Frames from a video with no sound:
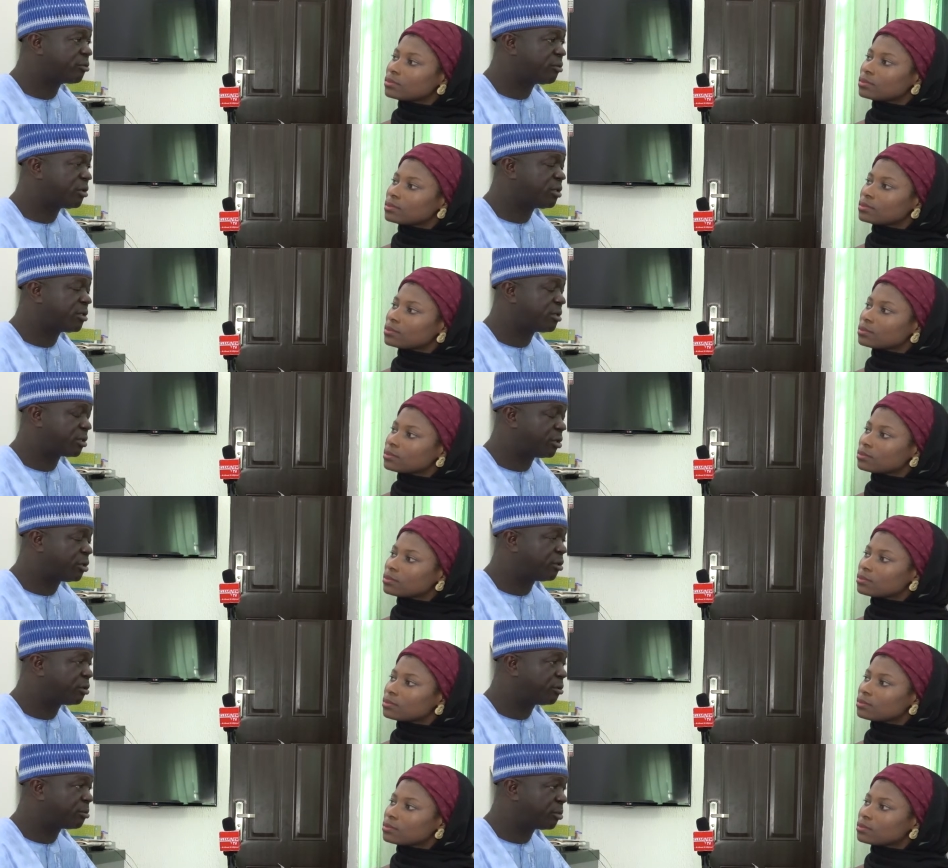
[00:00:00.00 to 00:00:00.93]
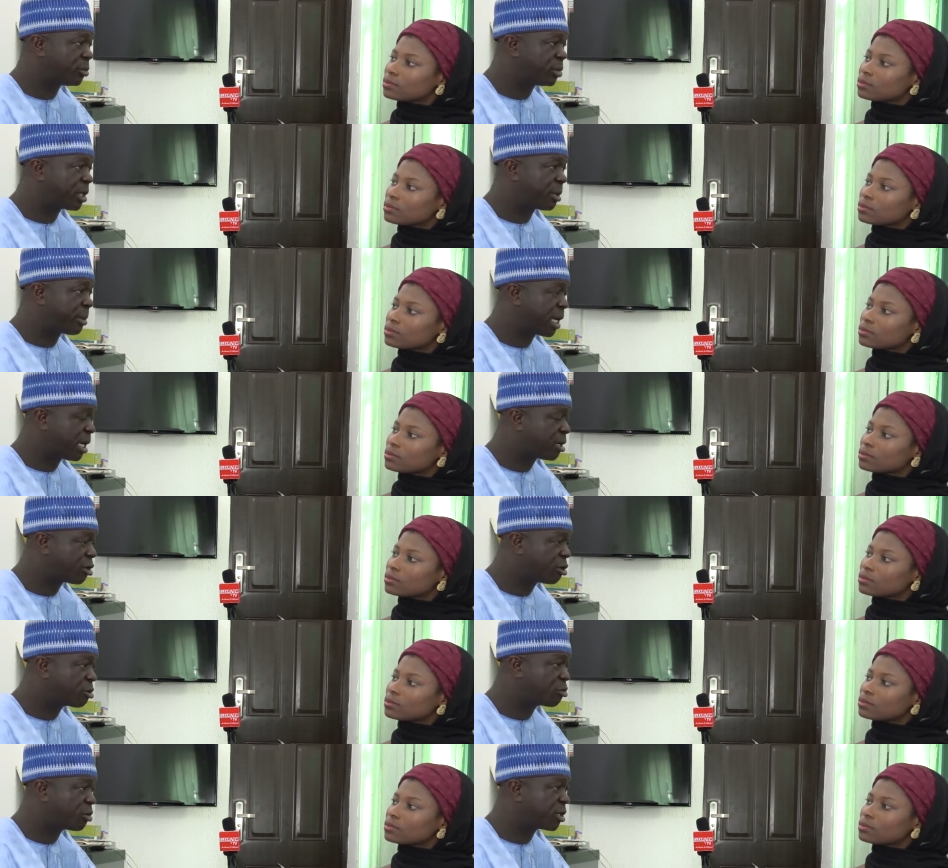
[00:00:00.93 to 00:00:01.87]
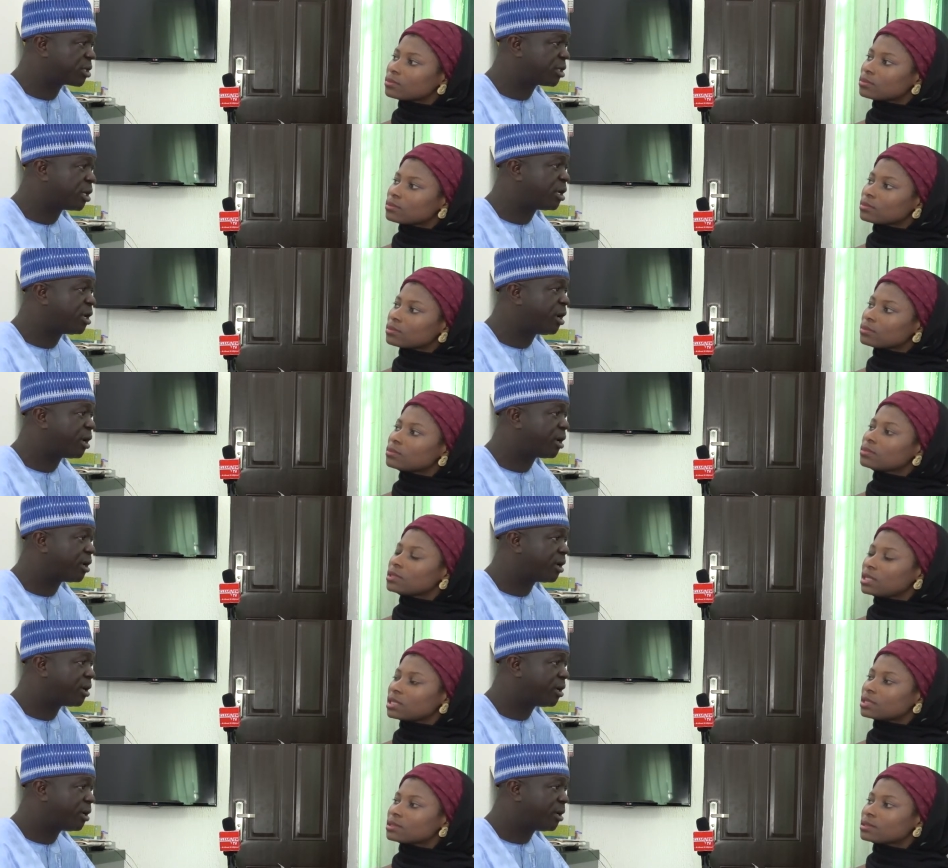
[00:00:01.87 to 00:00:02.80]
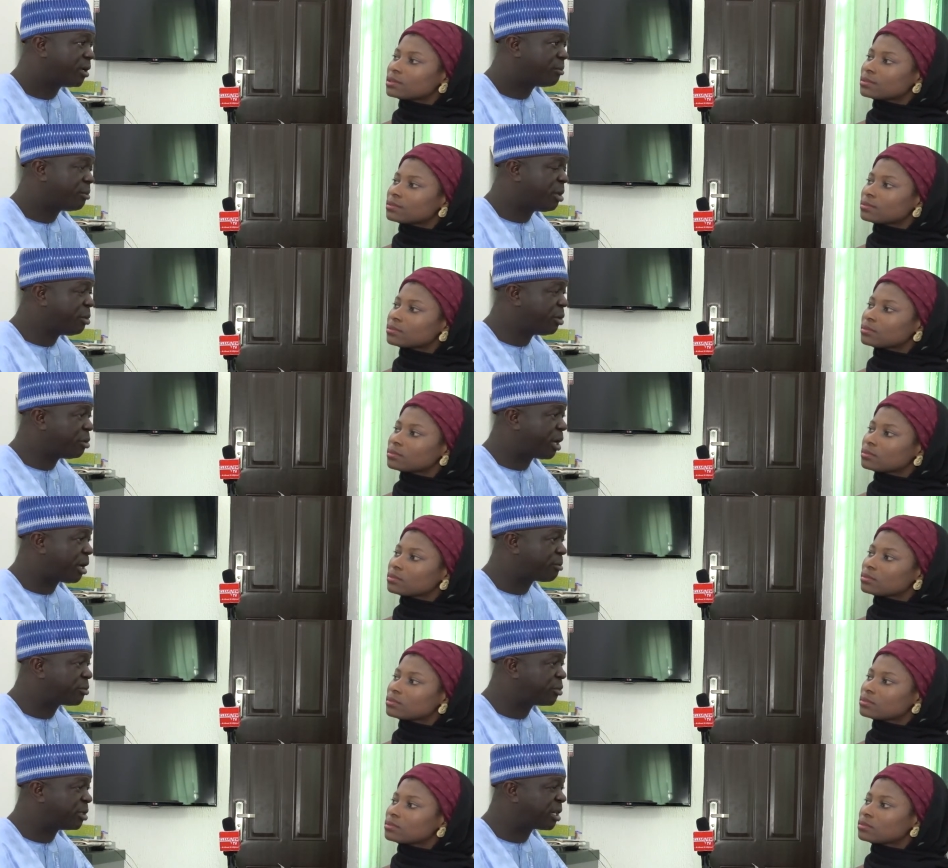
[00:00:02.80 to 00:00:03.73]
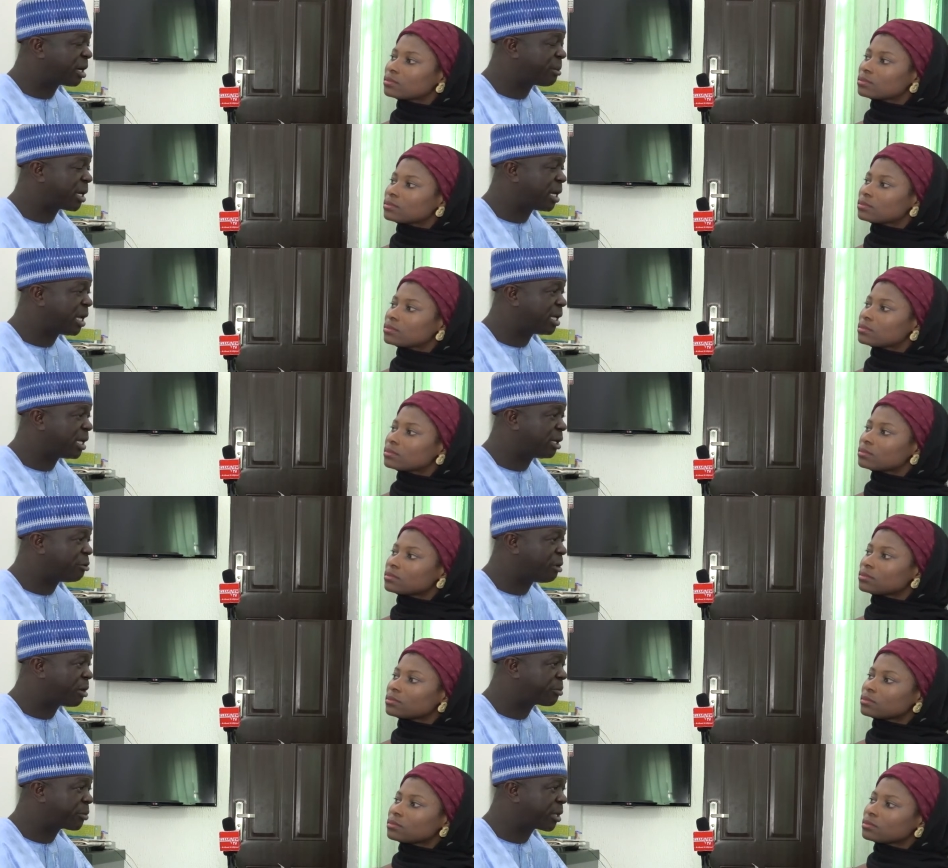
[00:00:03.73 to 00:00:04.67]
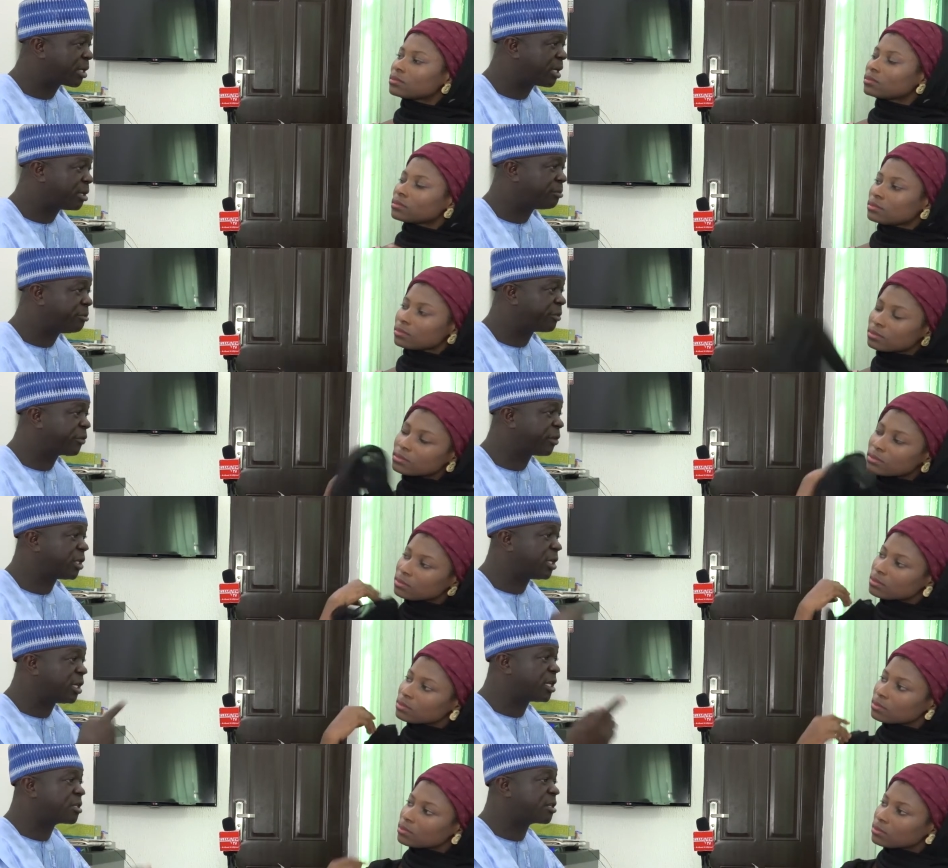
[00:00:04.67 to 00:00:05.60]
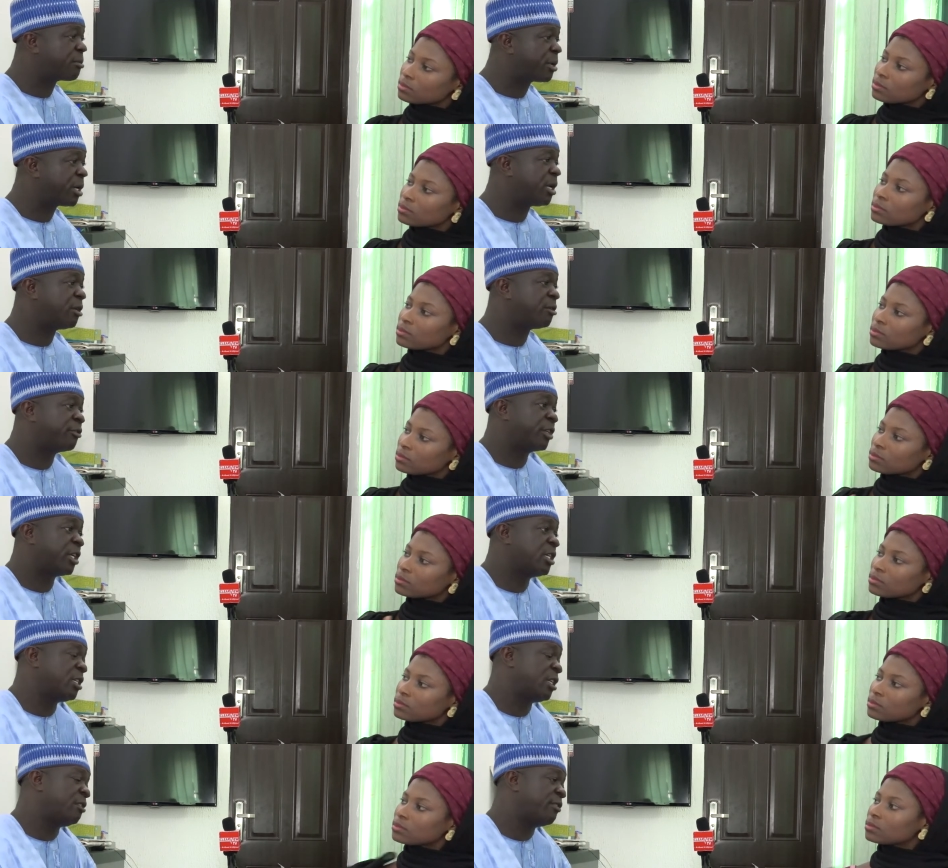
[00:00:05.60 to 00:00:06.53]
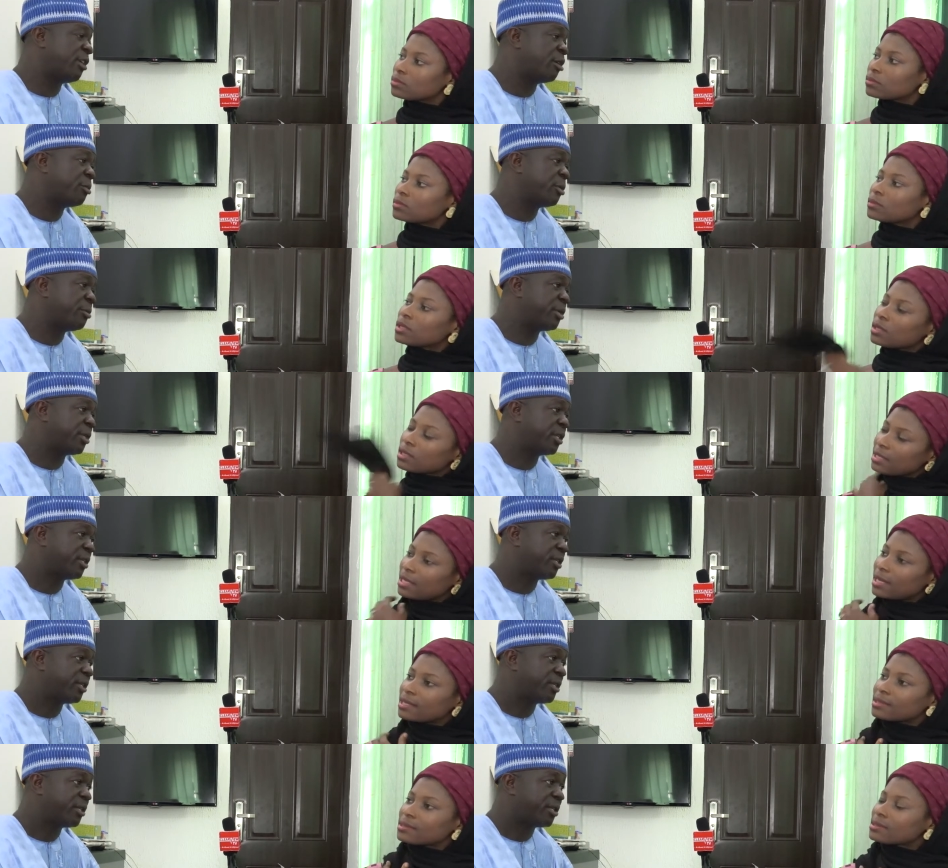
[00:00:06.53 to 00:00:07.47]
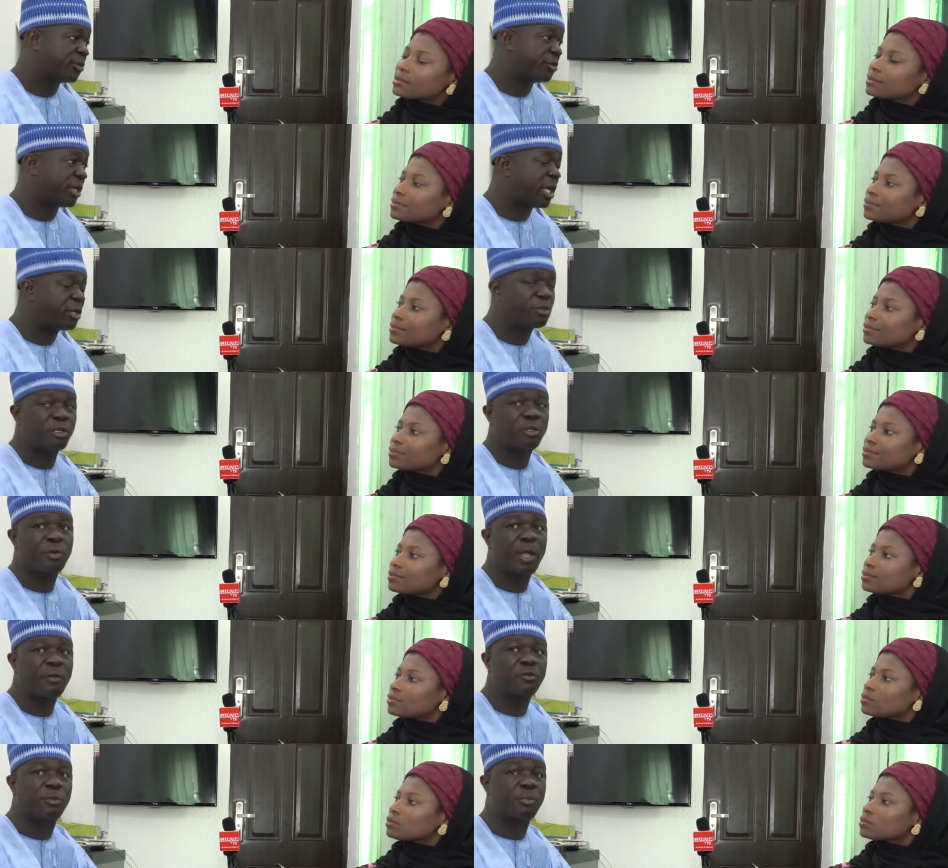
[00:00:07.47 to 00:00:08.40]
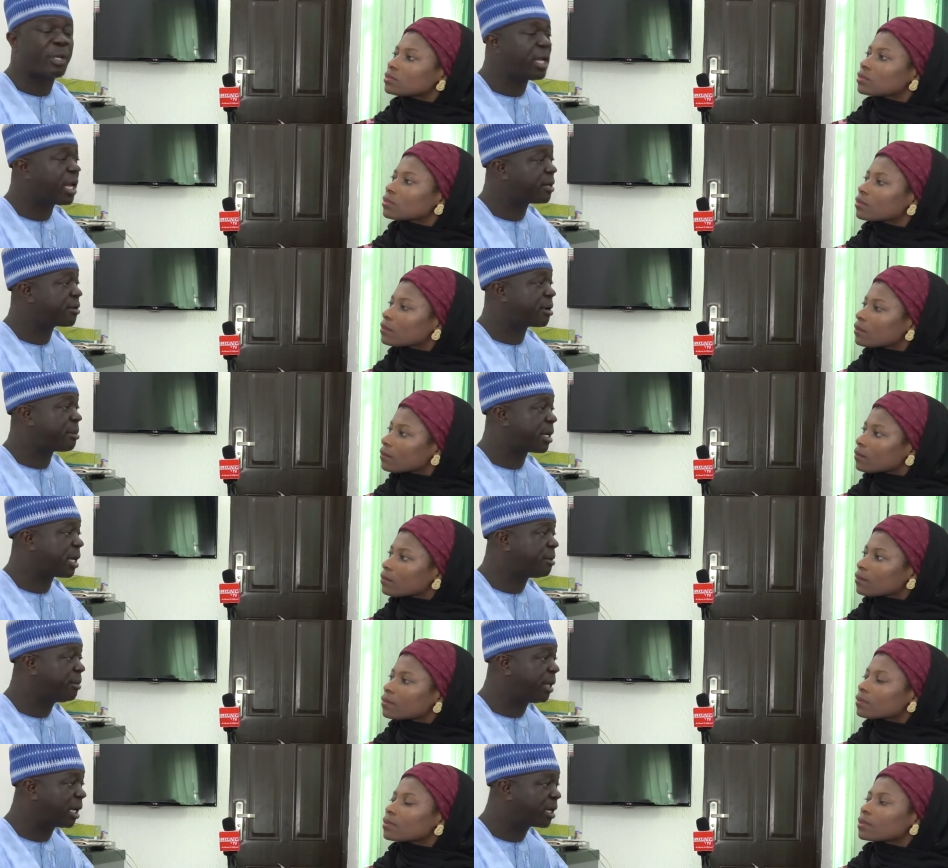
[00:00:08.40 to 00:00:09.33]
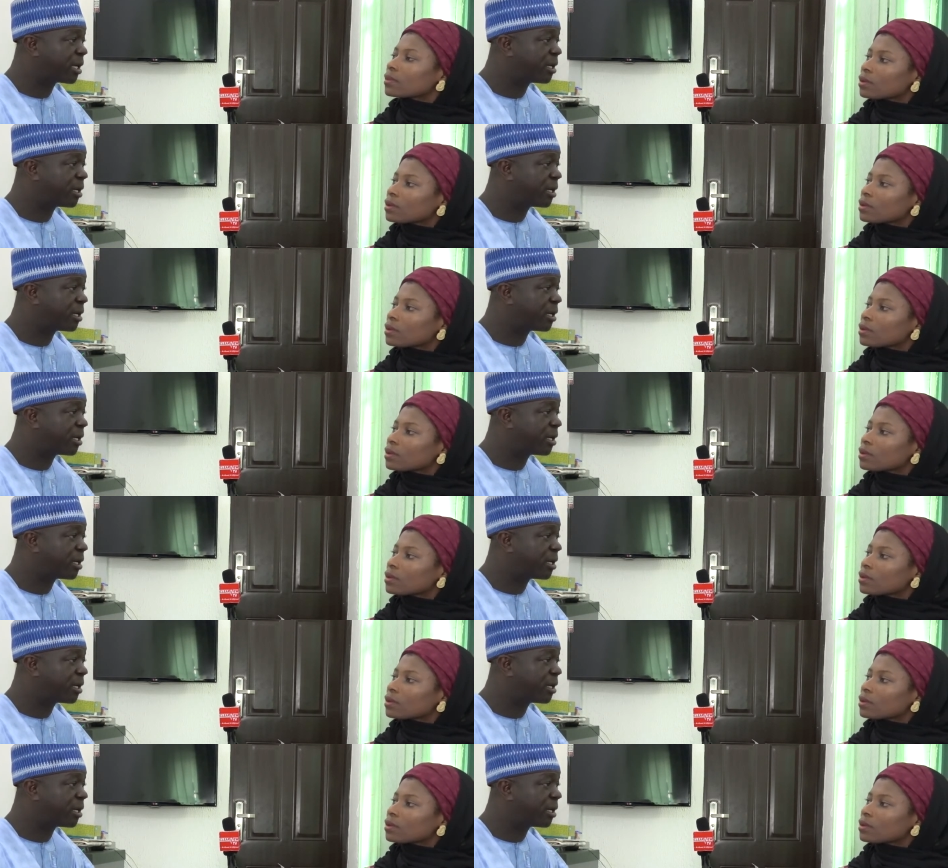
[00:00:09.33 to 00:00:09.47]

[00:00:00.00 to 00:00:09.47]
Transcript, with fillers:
Speaker 1: once in a, Ramadan comes once in a year. Yes. Maybe you are in Ramadan now, you are pregnant. Before the next Ramadan, you've already delivered your baby. Yes. So that shows you have to pay that Ramadan back.